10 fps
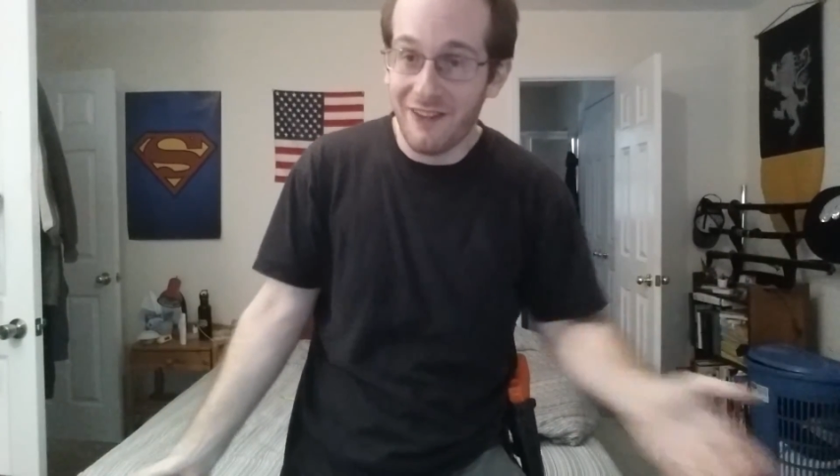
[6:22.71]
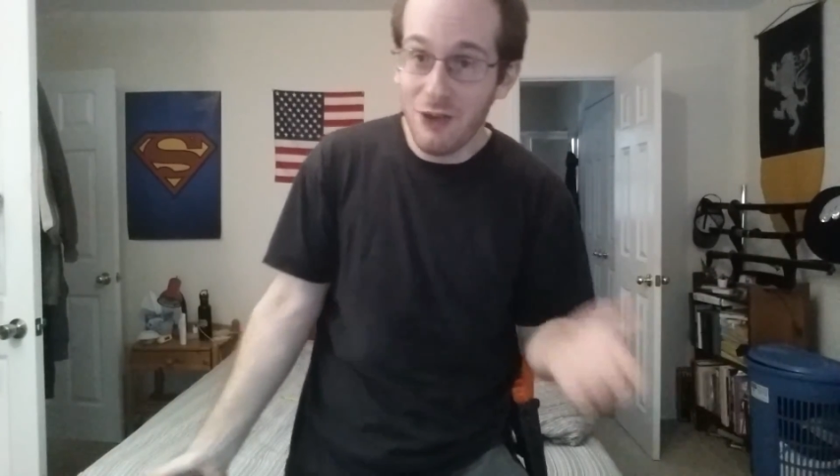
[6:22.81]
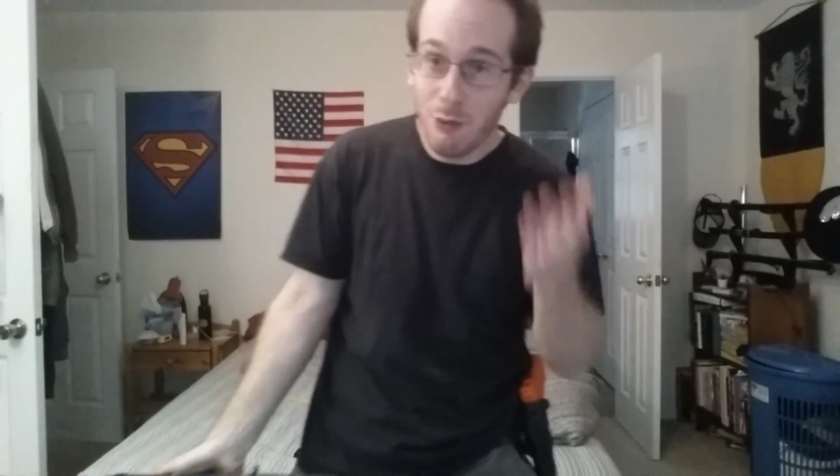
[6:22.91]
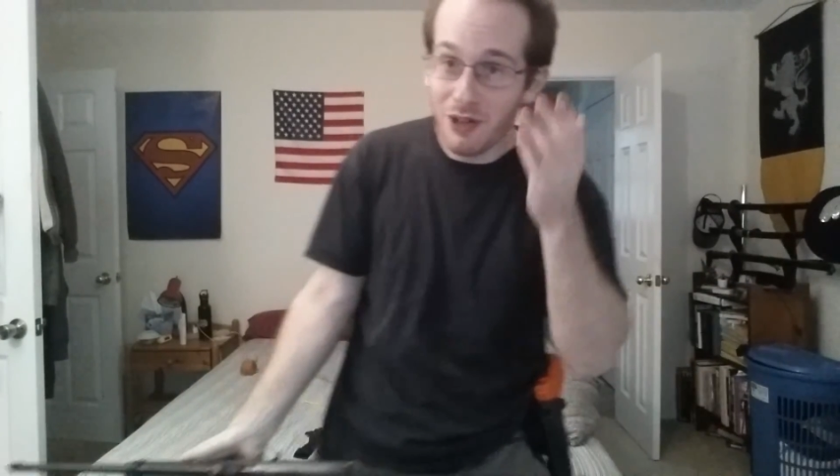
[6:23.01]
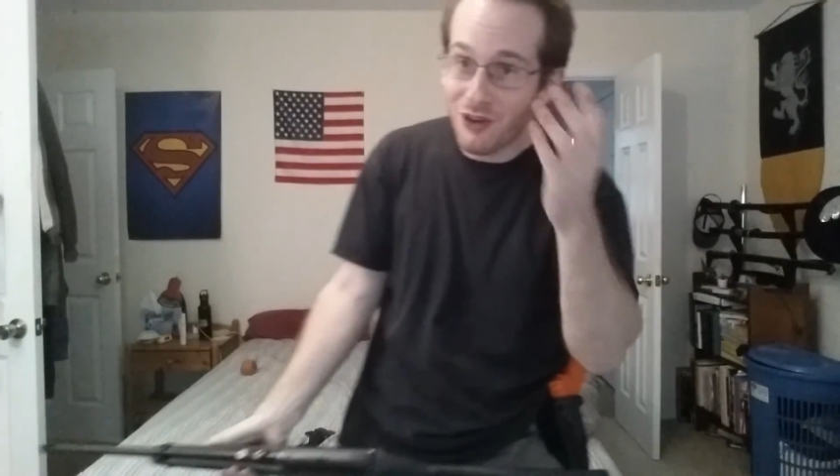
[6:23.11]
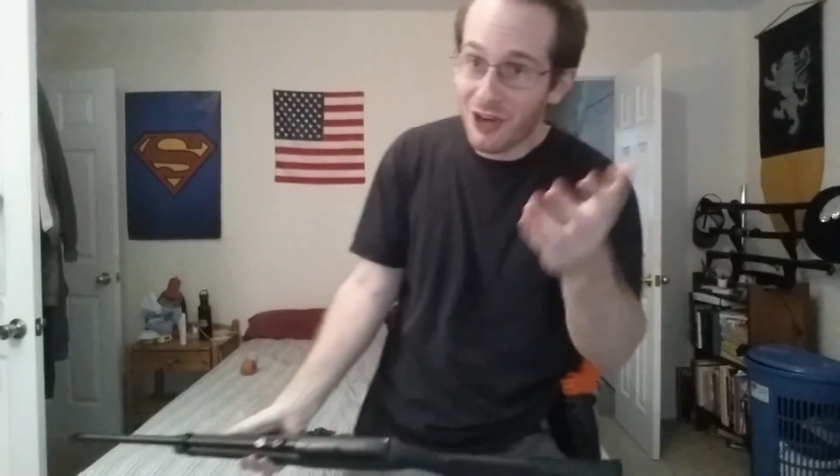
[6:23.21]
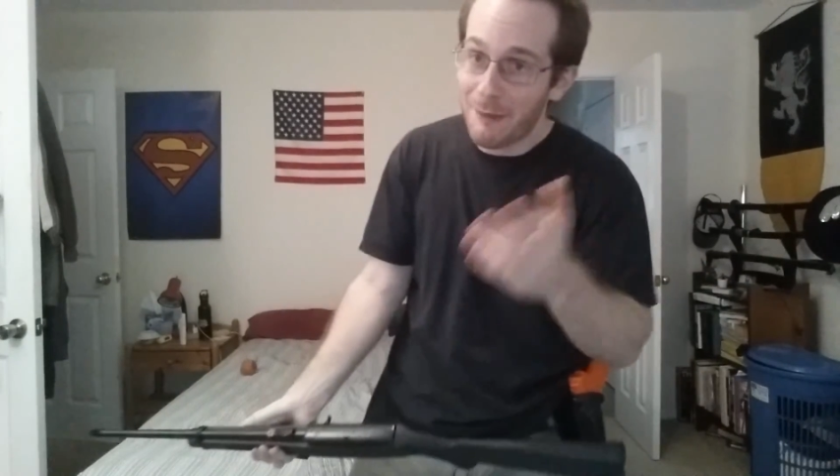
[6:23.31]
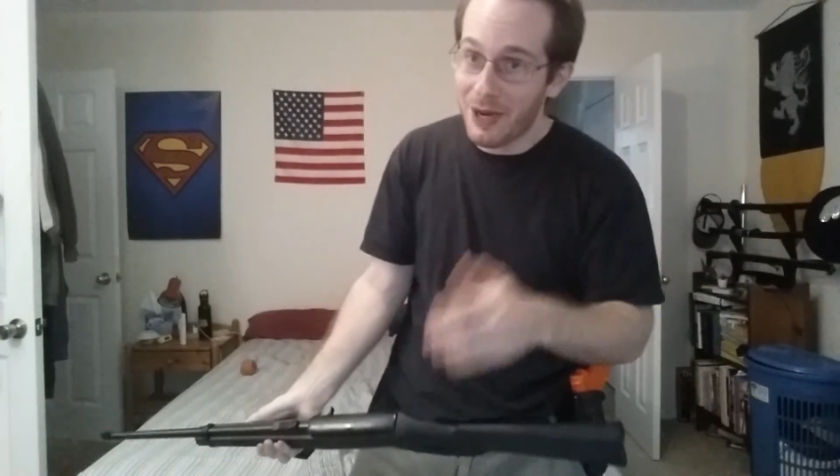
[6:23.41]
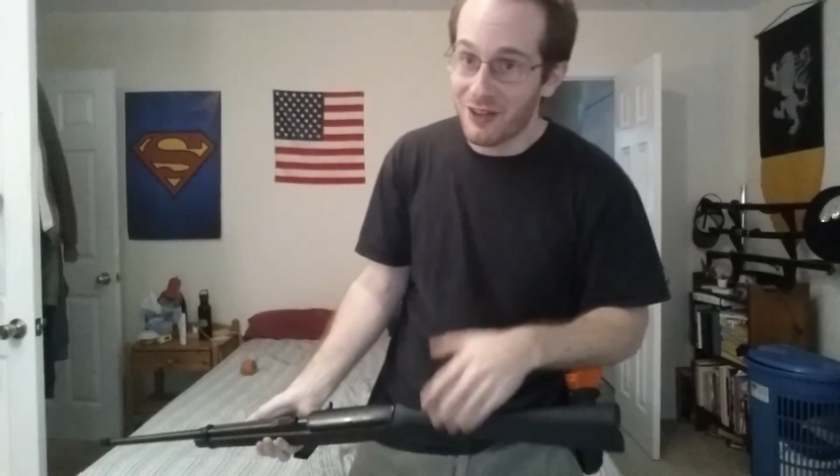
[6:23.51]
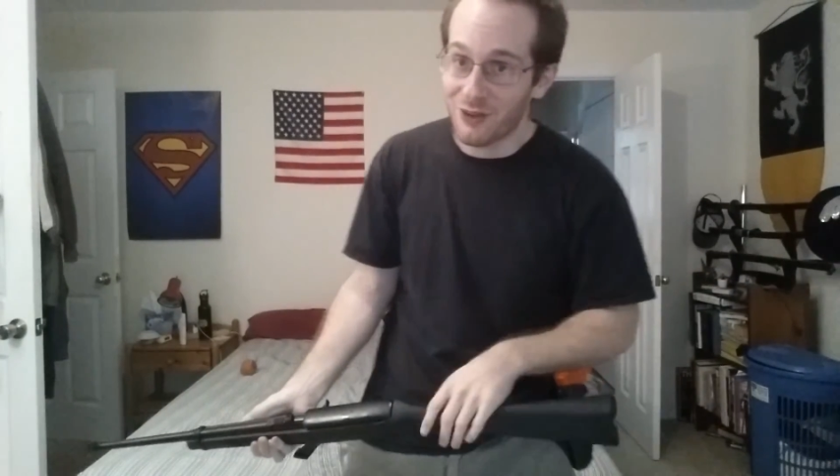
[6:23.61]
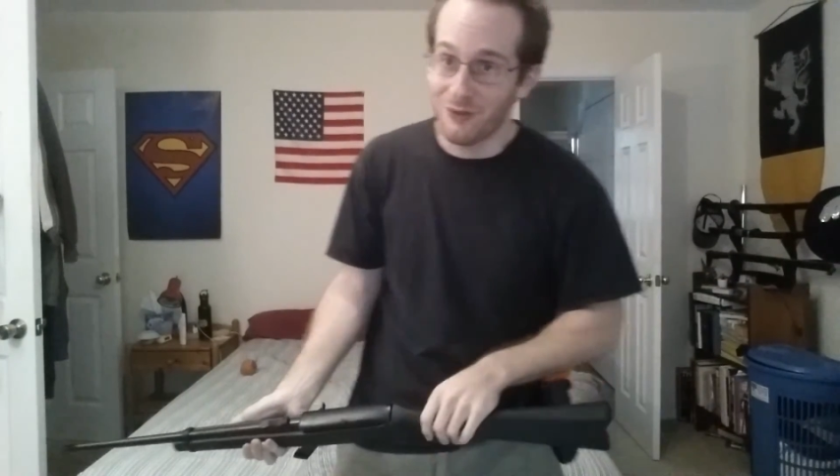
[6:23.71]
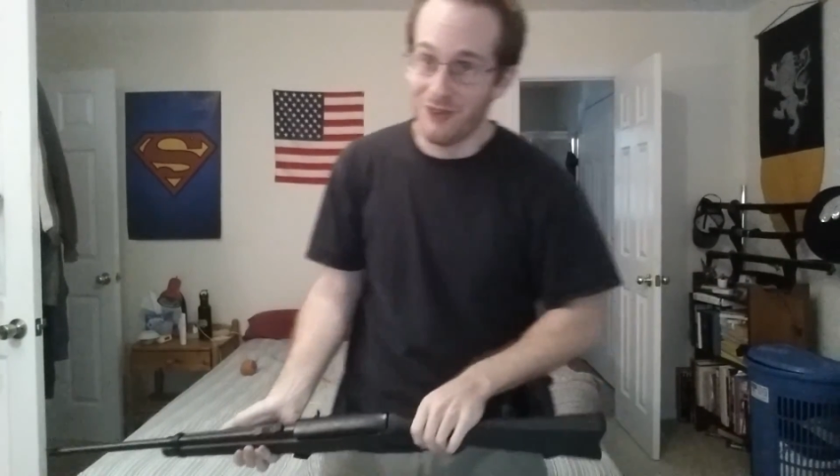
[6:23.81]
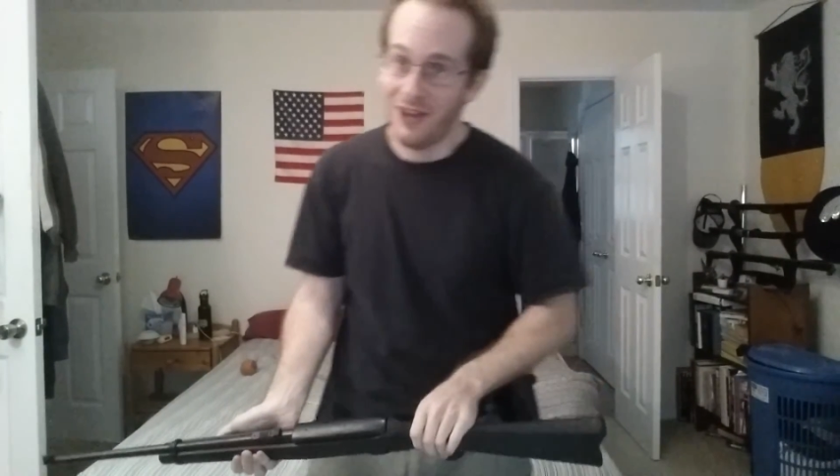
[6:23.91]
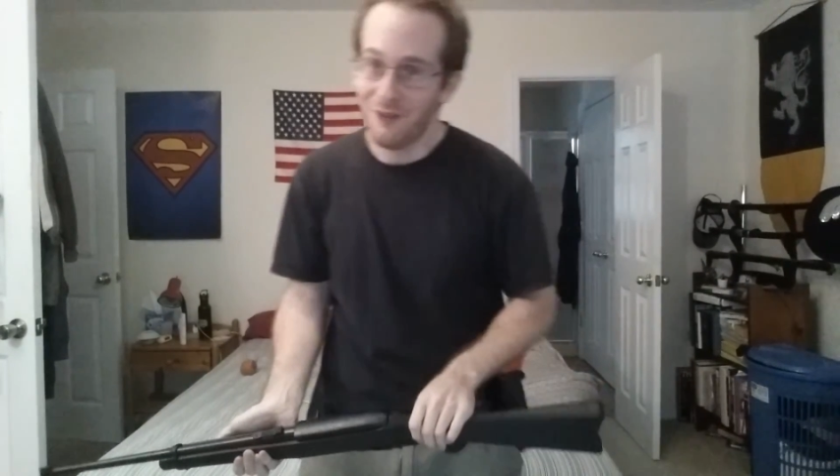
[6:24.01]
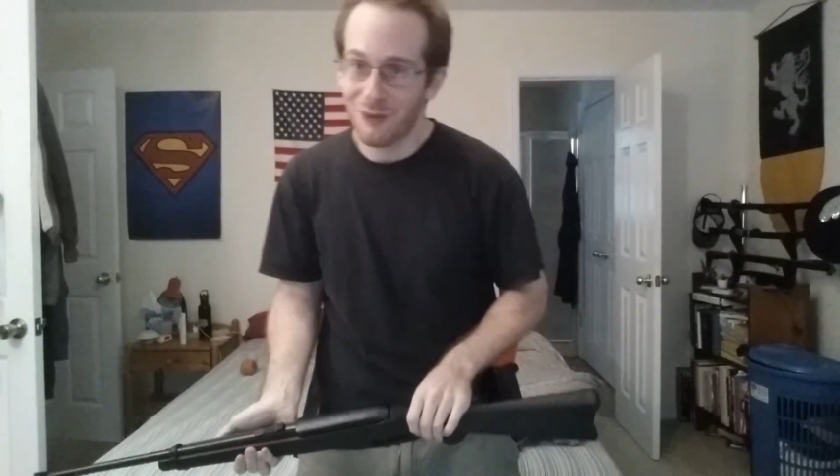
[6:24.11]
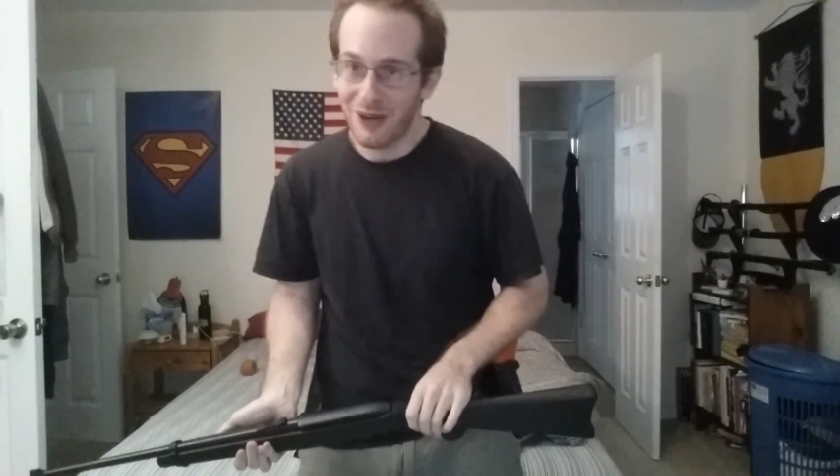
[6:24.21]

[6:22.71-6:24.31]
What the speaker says: If you want to talk about a survival